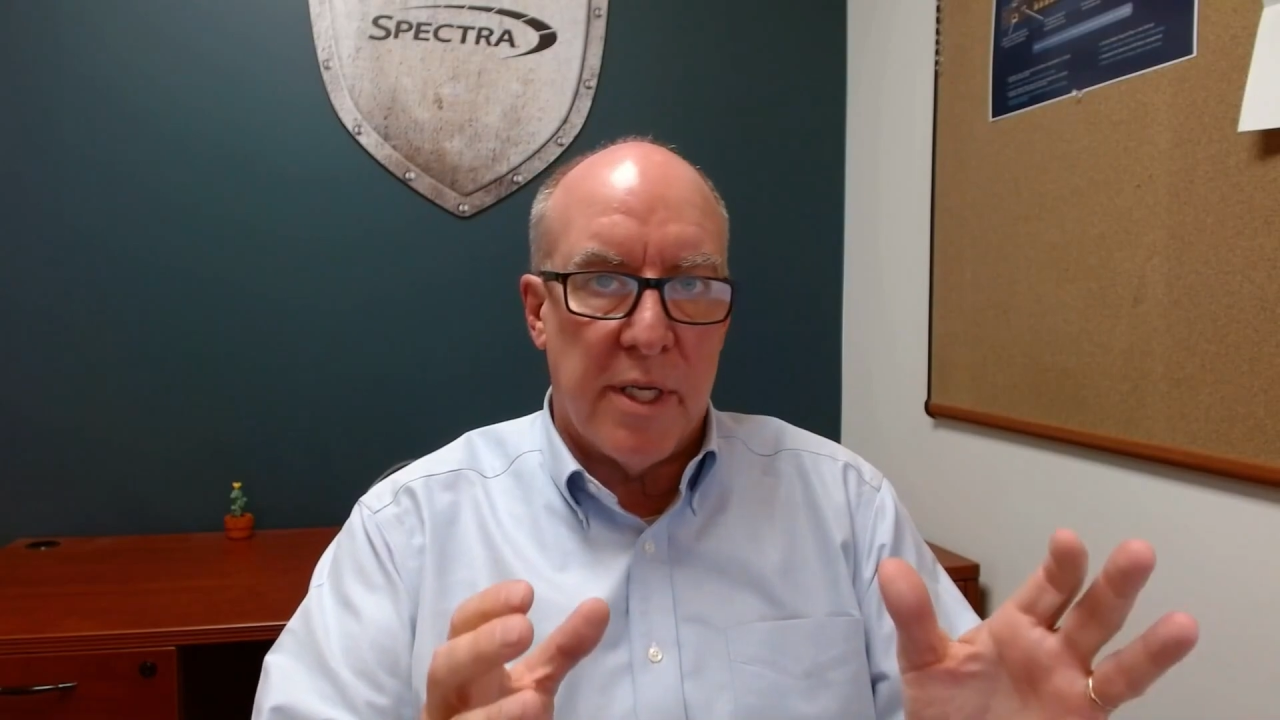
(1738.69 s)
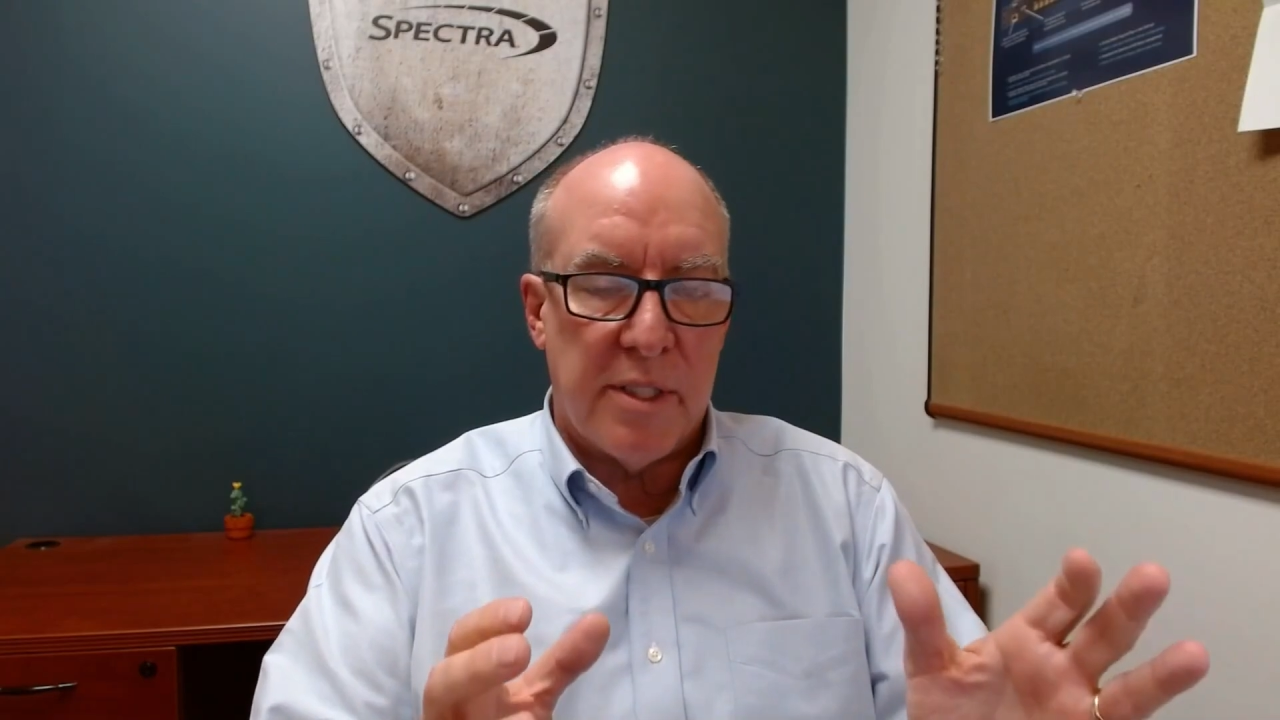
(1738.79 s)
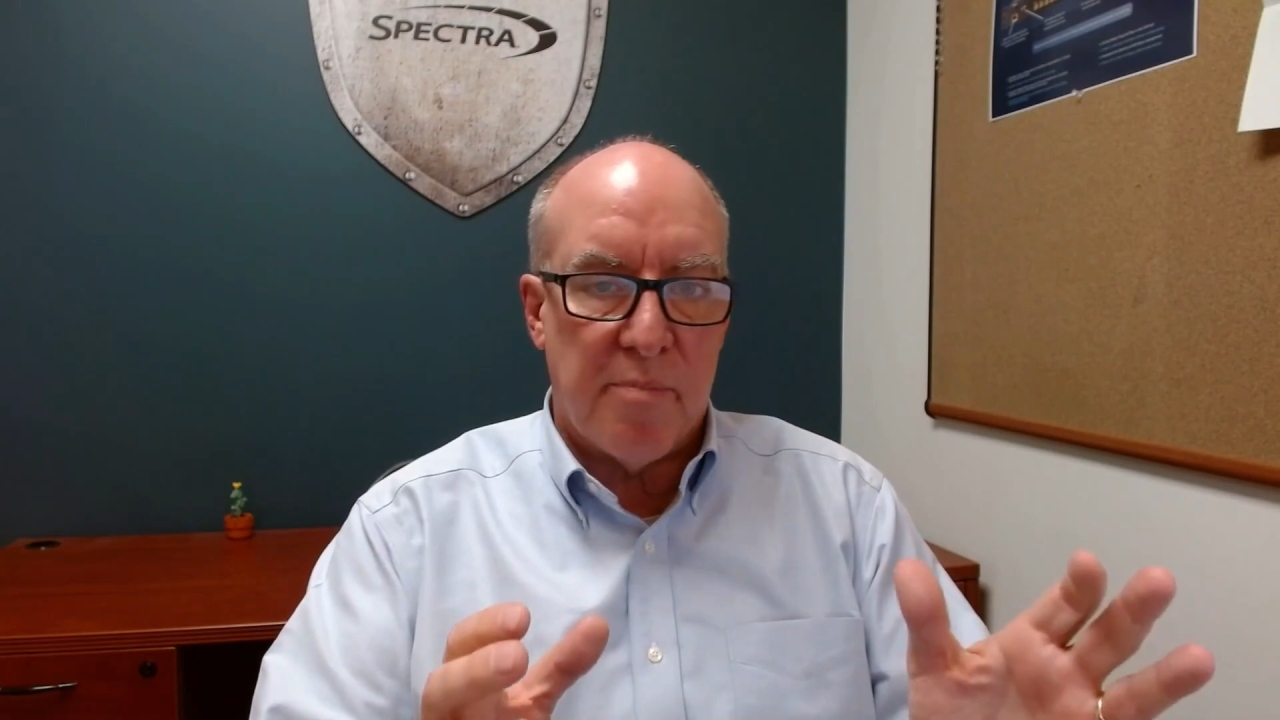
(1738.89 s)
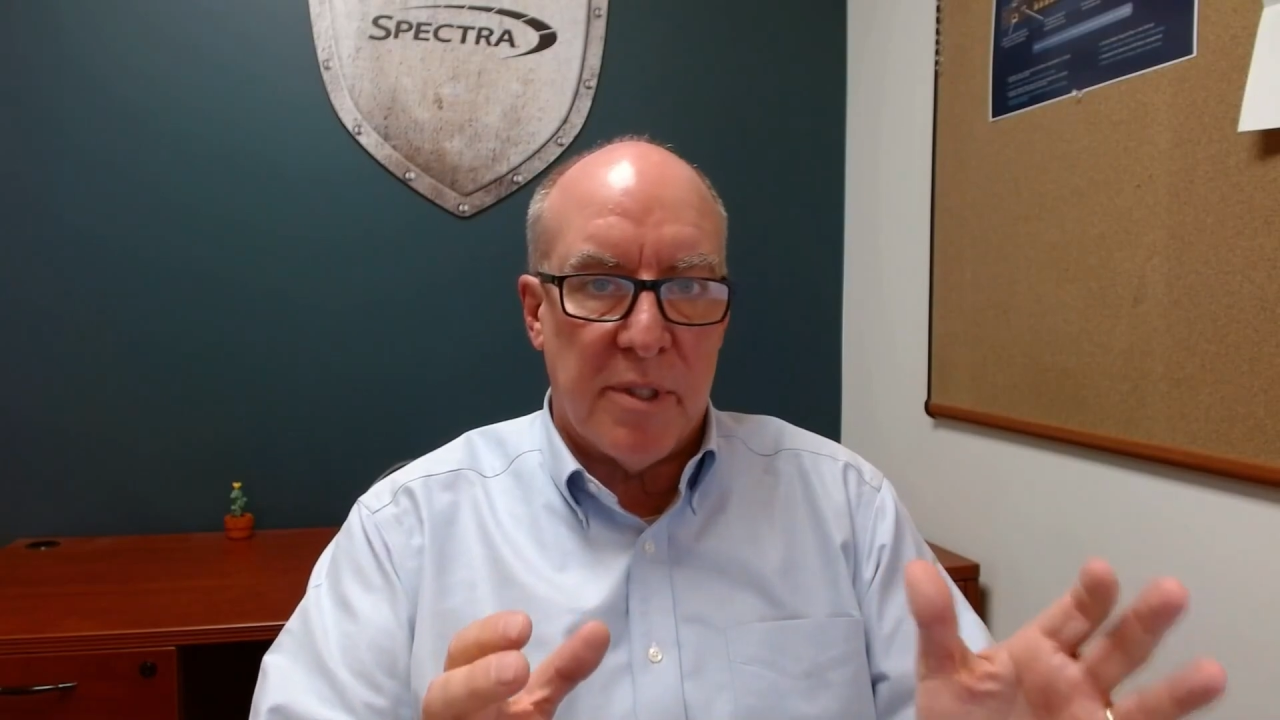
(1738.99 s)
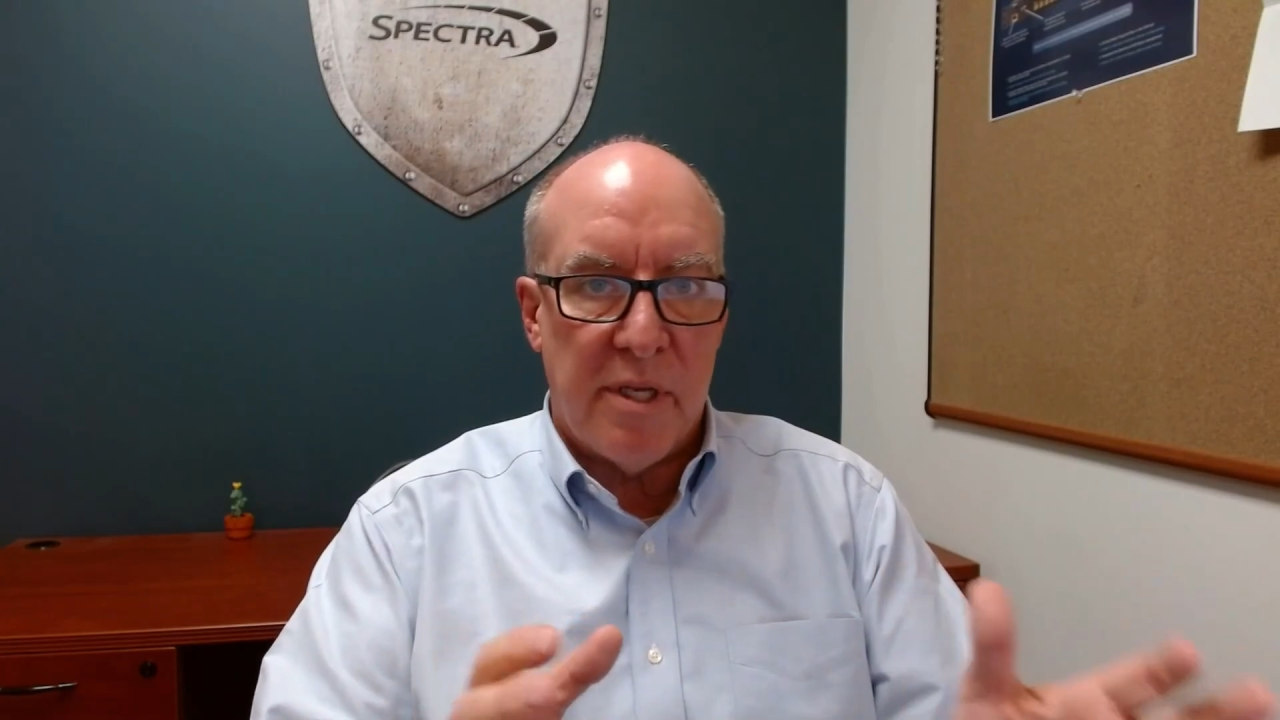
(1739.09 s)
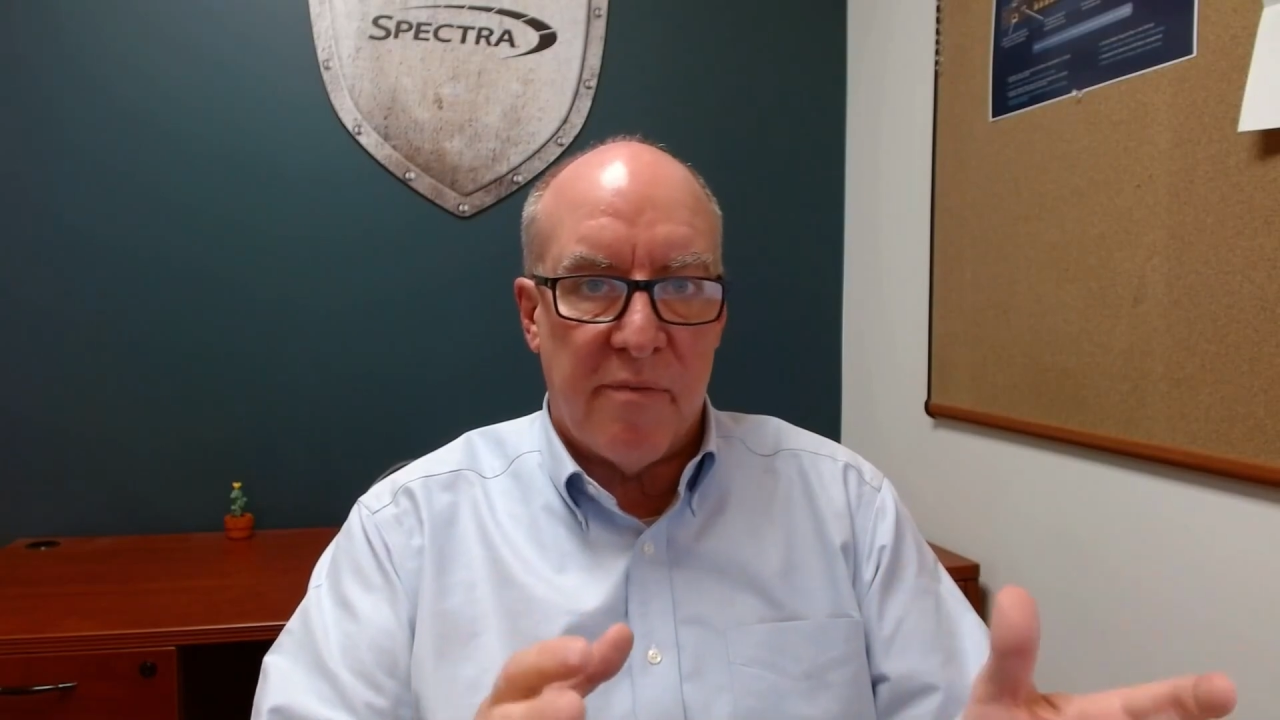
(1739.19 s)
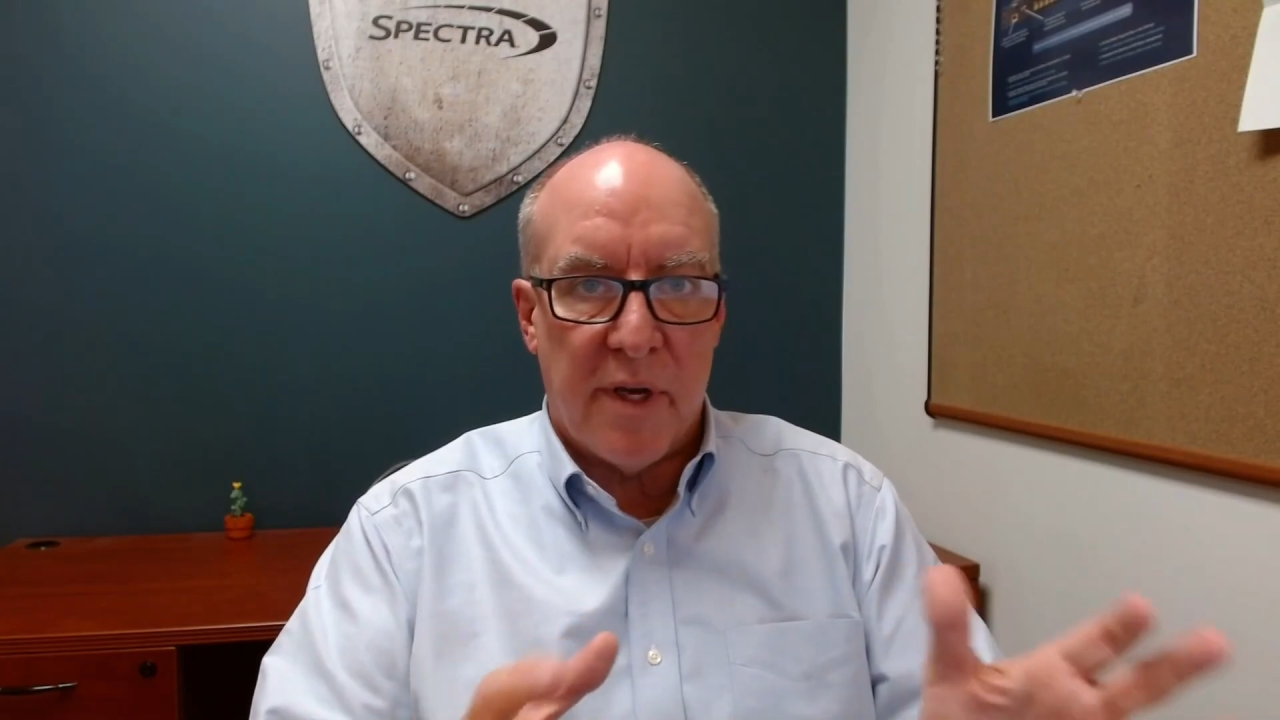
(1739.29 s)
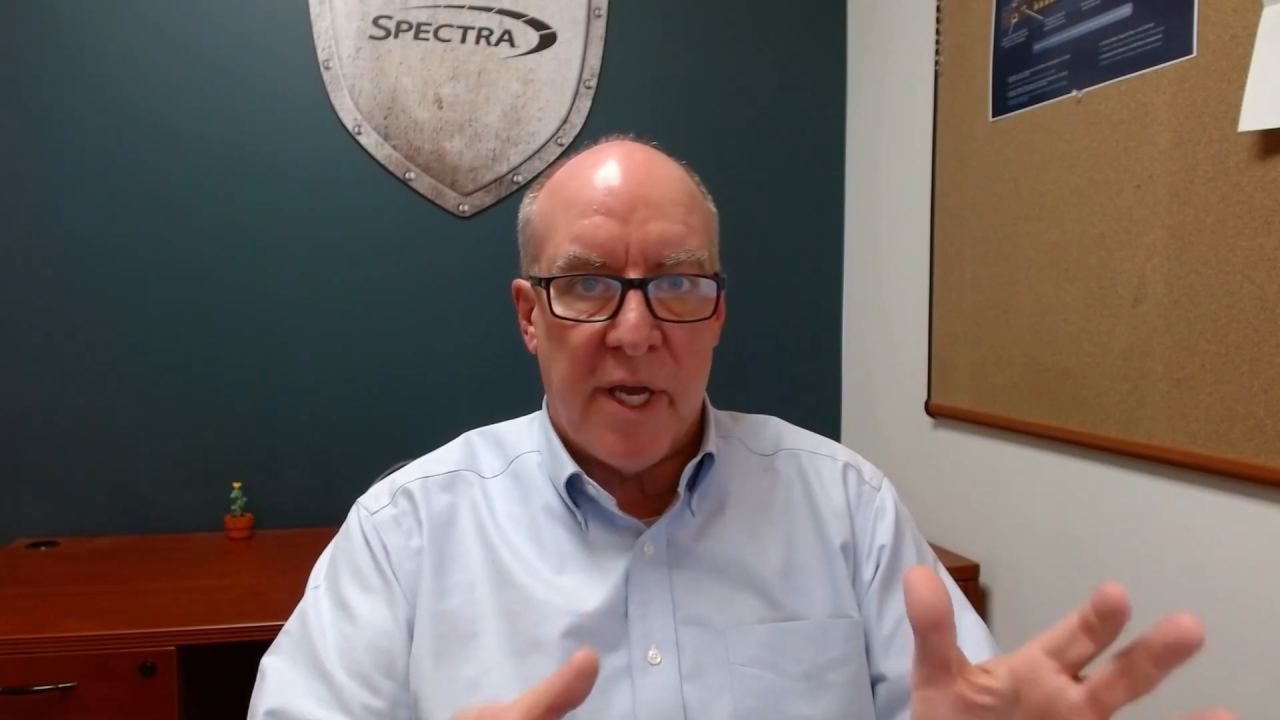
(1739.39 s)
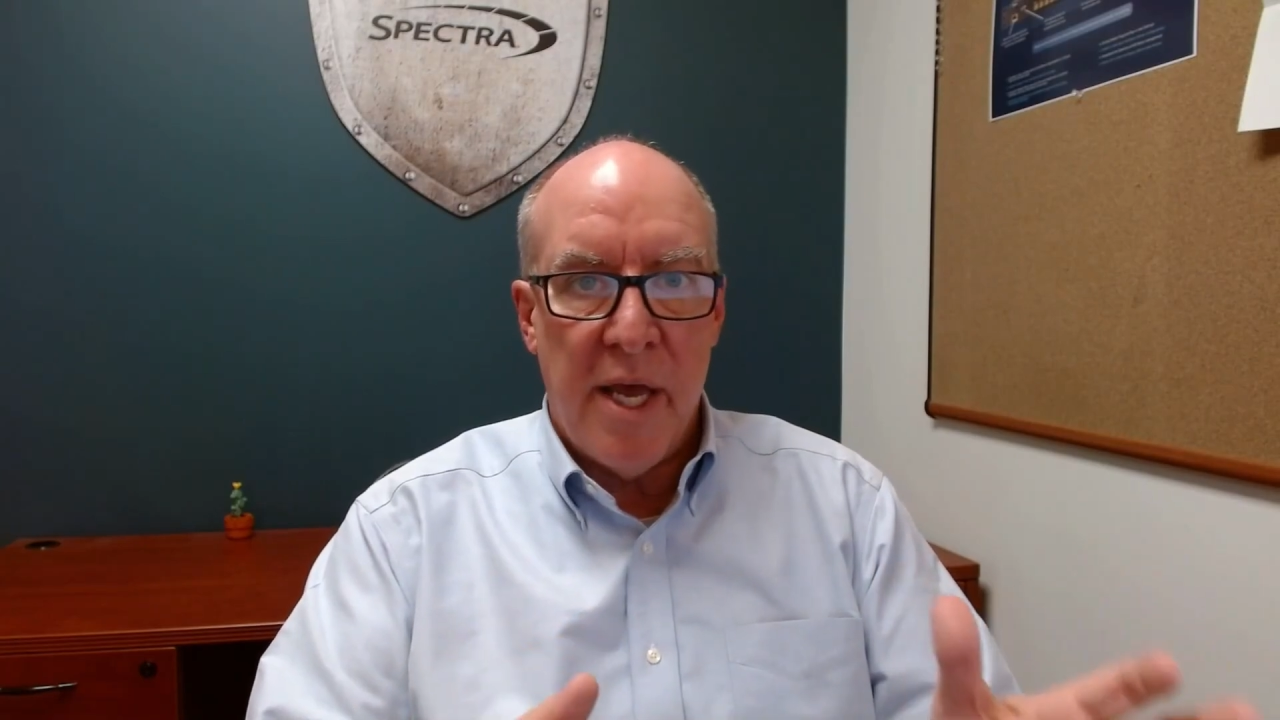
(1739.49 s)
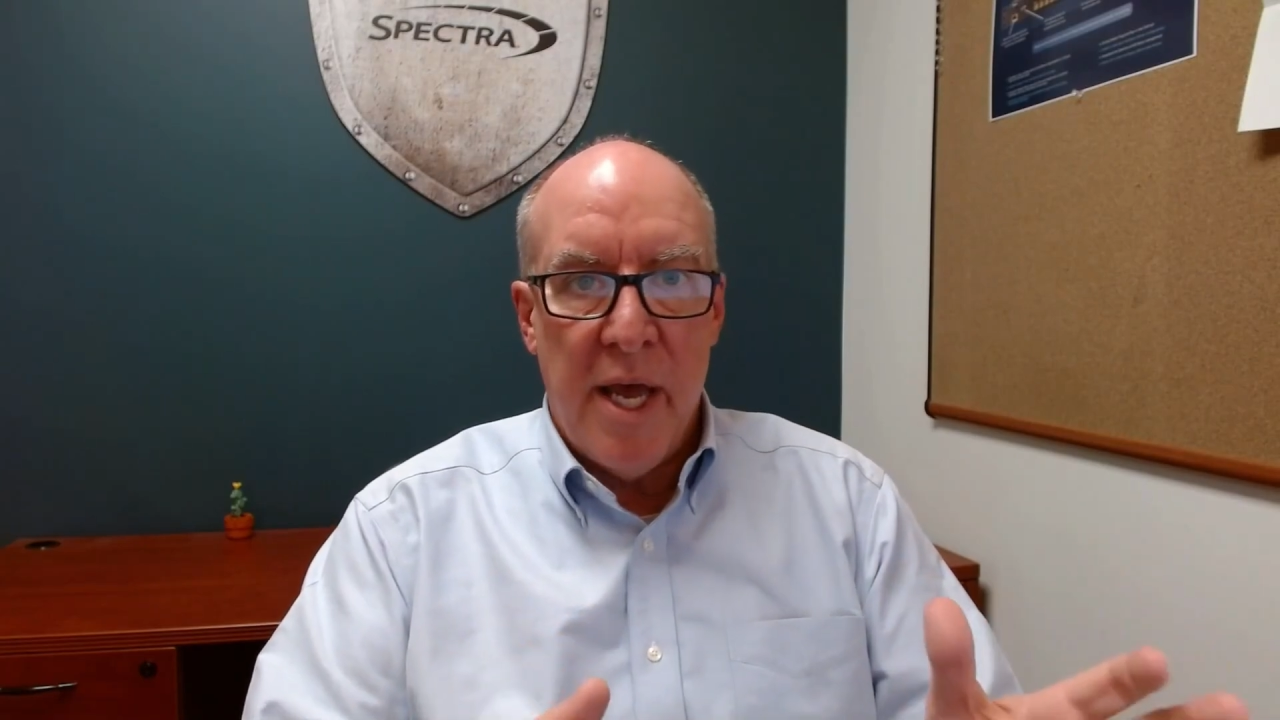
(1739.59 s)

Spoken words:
a specific